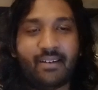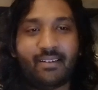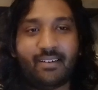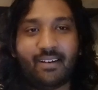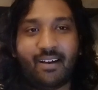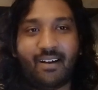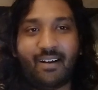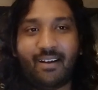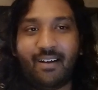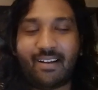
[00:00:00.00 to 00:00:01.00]

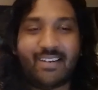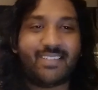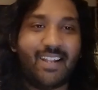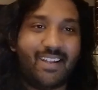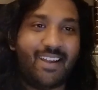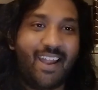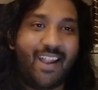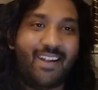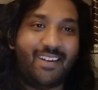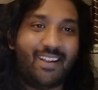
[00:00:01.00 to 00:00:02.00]
Renslayer
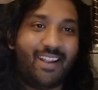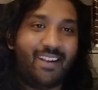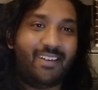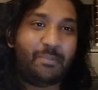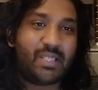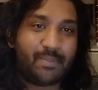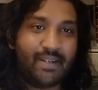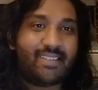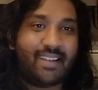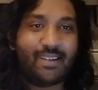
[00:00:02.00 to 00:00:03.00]
and Miss Minutes
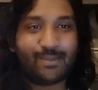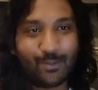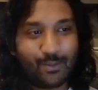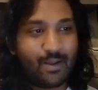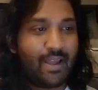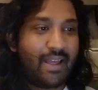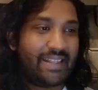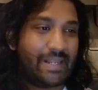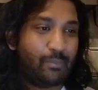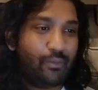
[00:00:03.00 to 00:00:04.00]
are here. So they
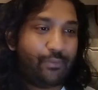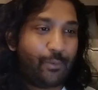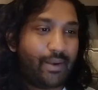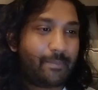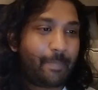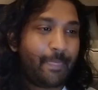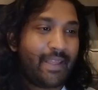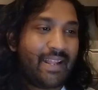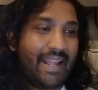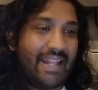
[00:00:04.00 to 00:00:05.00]
move forward,
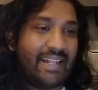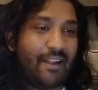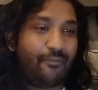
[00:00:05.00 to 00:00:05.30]
and then after that